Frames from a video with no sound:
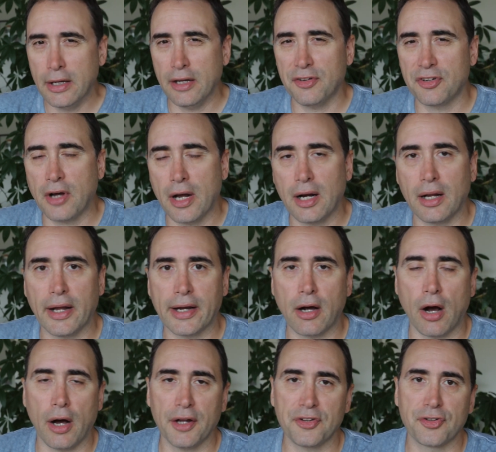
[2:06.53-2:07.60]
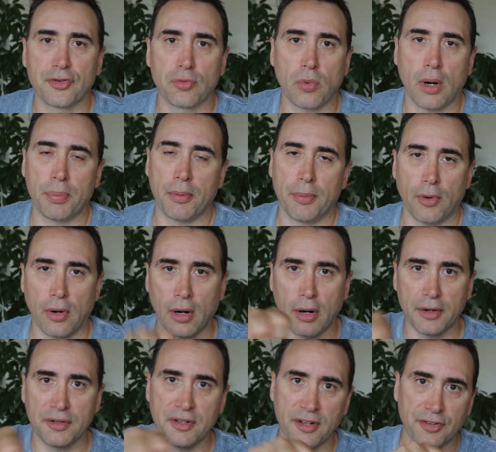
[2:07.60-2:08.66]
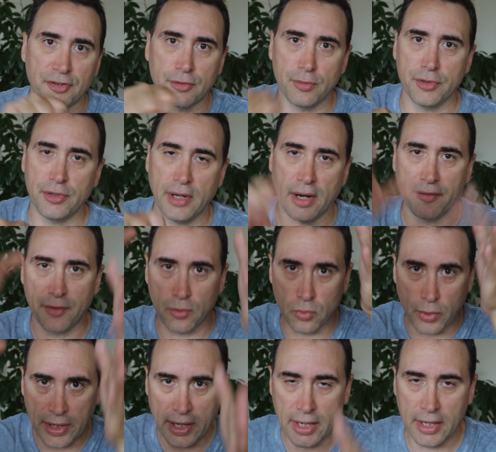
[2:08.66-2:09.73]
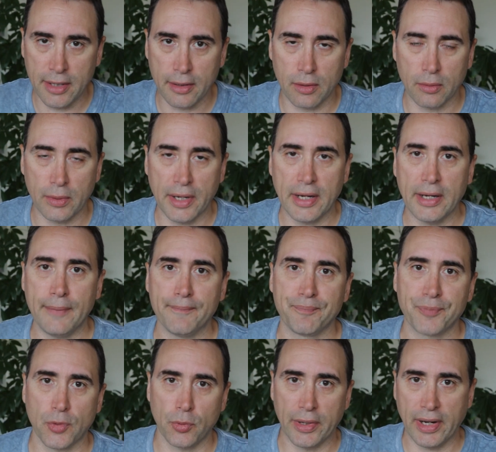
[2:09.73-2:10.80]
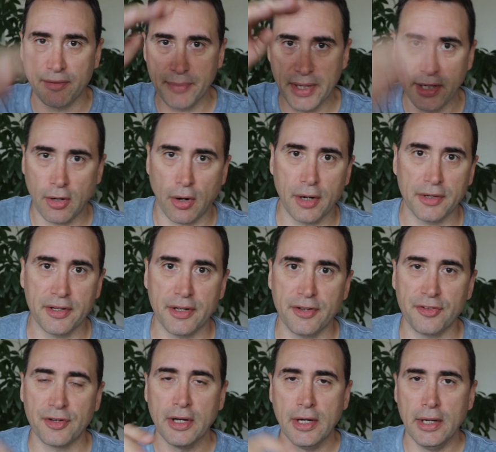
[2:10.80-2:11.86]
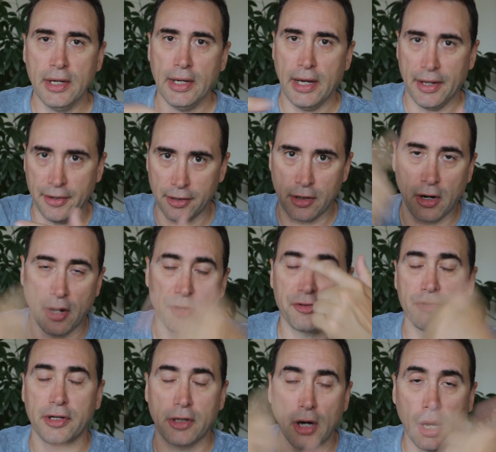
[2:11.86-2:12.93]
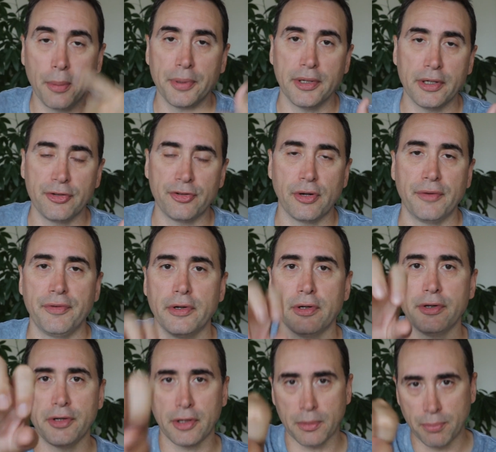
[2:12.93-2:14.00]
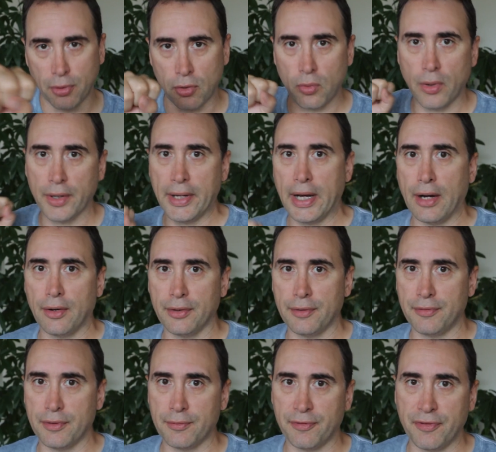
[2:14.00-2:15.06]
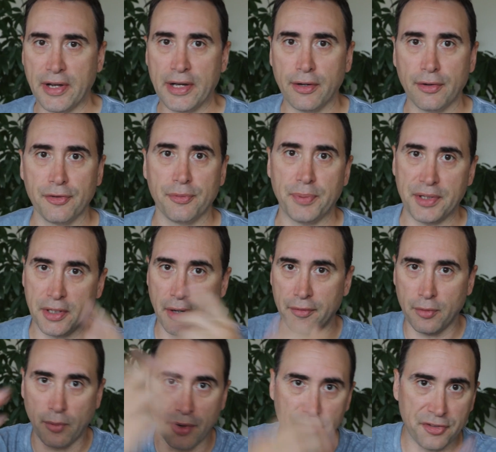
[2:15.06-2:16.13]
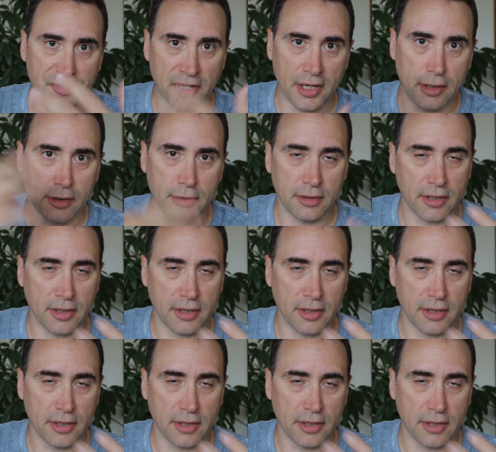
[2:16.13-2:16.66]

It's kind of like hot swappable hard disk when you have a RAID array where you have many hard disks and they're constantly copying each other, and you can pull one out if it fails, but the other ones take